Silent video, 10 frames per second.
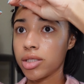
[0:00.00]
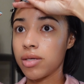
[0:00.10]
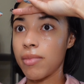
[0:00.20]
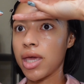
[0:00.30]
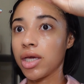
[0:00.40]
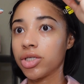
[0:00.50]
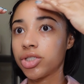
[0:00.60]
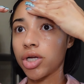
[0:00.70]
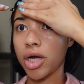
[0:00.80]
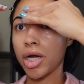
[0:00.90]
to making
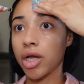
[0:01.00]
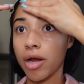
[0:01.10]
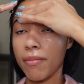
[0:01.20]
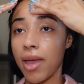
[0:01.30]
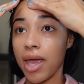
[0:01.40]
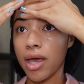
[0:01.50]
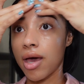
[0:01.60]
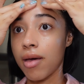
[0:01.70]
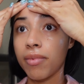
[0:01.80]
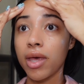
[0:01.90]
sure your
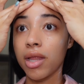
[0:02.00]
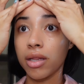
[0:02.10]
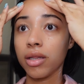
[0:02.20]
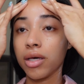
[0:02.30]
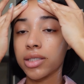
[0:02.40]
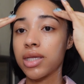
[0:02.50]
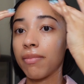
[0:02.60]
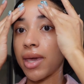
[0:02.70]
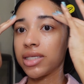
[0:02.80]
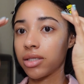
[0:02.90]
makeup looks
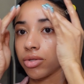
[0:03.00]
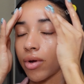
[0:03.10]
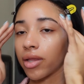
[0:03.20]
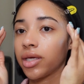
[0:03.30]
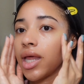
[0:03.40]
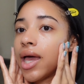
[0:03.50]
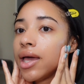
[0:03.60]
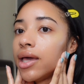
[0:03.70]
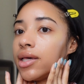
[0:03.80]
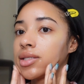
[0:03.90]
amazing throughout the
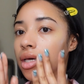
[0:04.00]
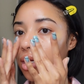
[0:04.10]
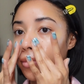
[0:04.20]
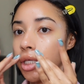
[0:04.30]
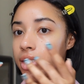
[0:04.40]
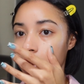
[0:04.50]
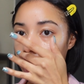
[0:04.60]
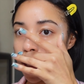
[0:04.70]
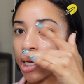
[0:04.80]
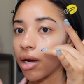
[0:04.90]
day is gonna be
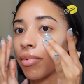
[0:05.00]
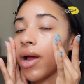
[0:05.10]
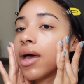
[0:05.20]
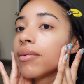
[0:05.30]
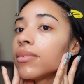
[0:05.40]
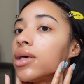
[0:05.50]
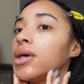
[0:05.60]
skincare prep.